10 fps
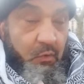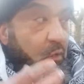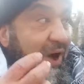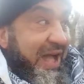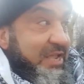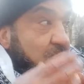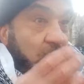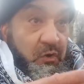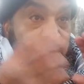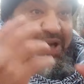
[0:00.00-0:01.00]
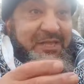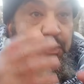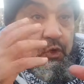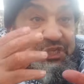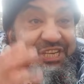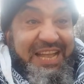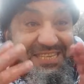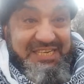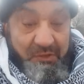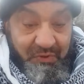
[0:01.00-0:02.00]
why you, why you
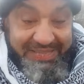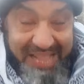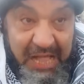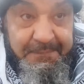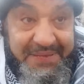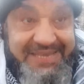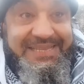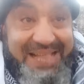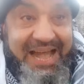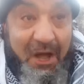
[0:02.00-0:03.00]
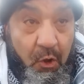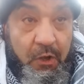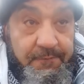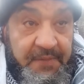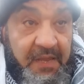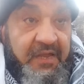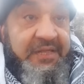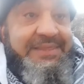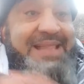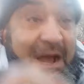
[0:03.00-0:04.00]
judging what's happening now?
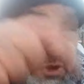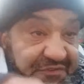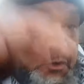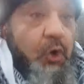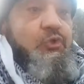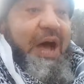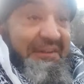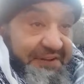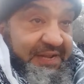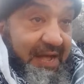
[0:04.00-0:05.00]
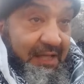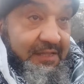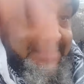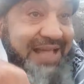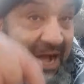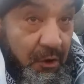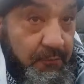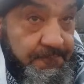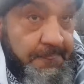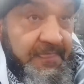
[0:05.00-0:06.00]
Yes. Now if you go to Africa, now,
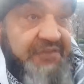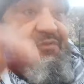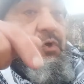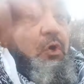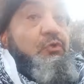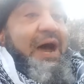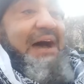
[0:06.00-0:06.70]
if you go to